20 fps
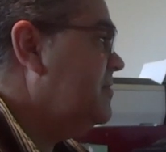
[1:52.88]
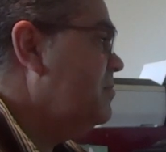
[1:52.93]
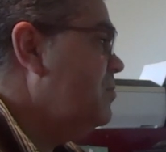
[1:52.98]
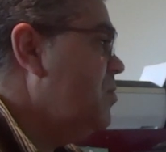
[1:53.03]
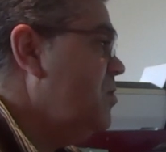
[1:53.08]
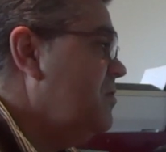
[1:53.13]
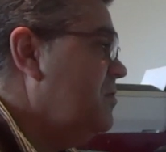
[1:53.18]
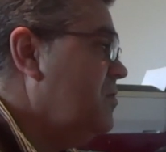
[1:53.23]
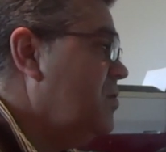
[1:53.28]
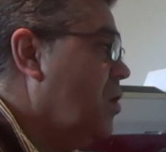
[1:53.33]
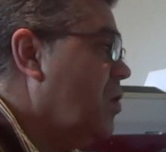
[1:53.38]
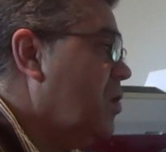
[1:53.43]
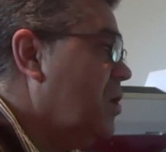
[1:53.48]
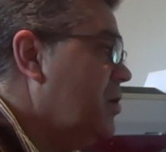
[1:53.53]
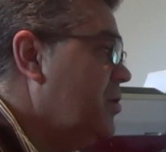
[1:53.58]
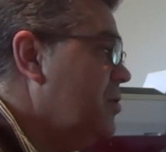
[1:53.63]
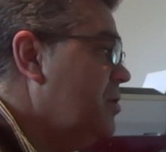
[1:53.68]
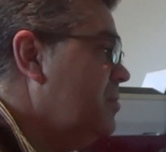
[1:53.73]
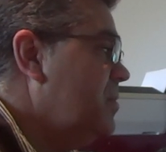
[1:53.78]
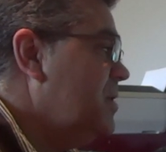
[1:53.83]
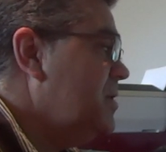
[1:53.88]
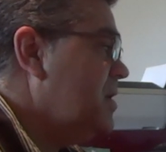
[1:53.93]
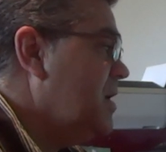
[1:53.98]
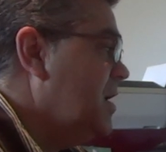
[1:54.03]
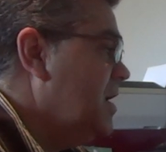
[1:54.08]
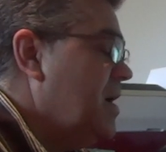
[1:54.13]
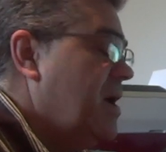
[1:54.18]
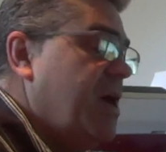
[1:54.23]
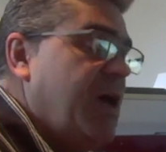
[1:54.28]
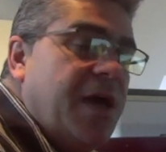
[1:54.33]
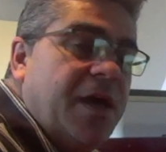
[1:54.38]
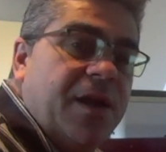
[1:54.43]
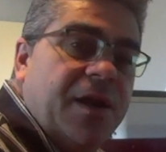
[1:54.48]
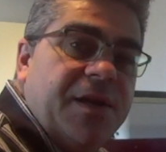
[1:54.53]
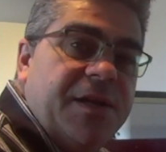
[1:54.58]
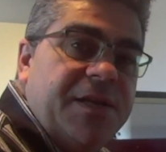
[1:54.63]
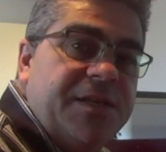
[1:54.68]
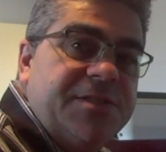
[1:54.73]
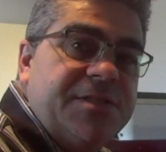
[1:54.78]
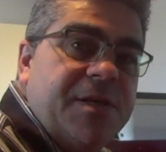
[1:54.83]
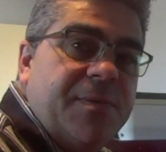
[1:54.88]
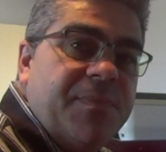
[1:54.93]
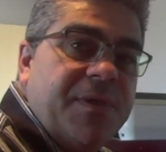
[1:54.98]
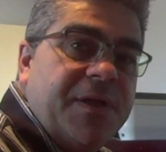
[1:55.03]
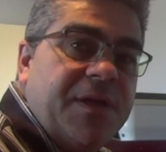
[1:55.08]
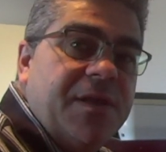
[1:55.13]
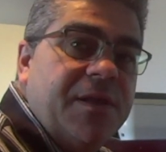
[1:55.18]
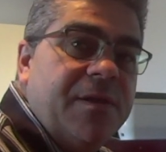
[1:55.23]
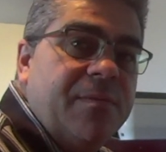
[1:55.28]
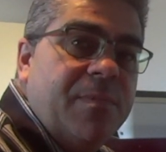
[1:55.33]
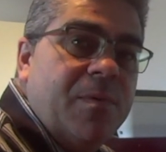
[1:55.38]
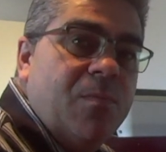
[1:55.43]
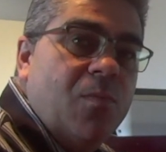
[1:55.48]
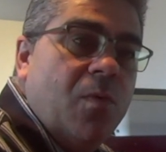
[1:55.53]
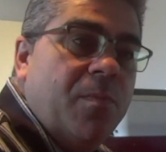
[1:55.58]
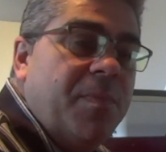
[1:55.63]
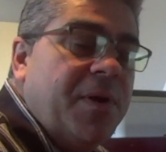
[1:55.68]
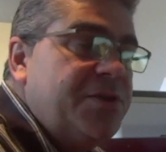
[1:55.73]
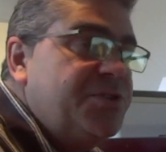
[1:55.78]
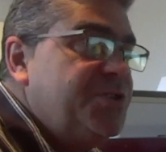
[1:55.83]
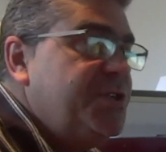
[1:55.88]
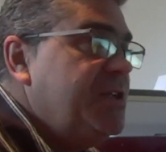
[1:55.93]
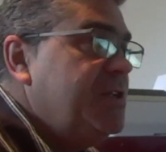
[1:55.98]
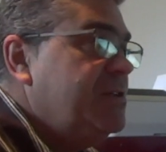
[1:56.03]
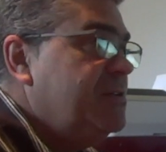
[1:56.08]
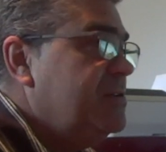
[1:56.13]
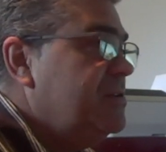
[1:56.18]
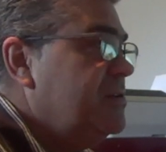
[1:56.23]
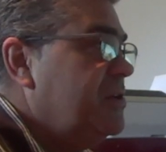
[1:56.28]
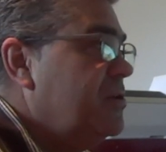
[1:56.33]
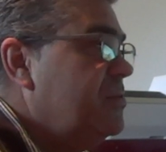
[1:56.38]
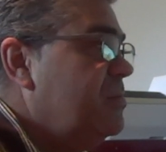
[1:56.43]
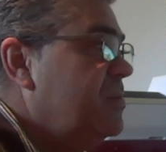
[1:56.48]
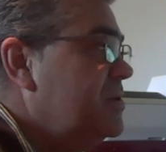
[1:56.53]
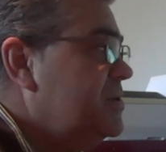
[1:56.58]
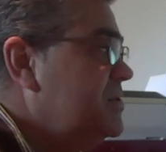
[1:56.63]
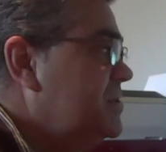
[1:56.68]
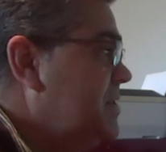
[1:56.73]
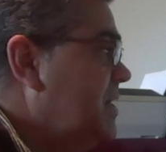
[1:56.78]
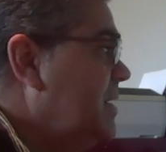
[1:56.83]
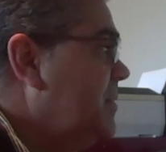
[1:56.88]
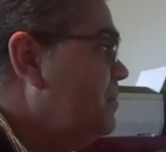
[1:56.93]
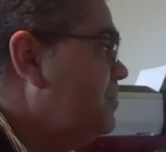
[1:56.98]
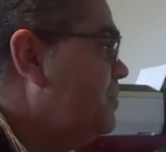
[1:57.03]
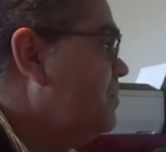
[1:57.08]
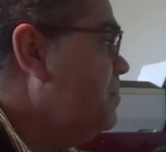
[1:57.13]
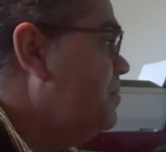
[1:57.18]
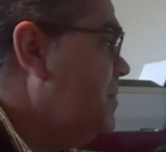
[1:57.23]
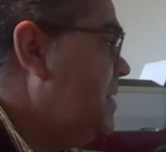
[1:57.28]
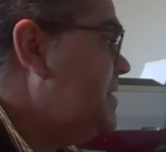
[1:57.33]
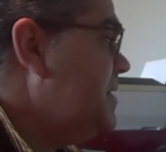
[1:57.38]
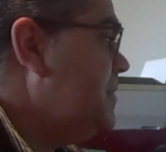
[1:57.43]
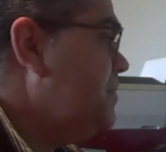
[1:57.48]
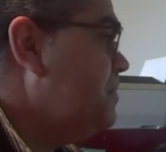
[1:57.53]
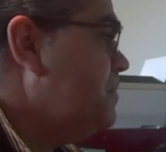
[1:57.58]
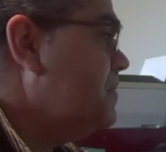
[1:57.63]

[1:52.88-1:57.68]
moved on a little bit, and I need something a little bit more punchy, a little bit better.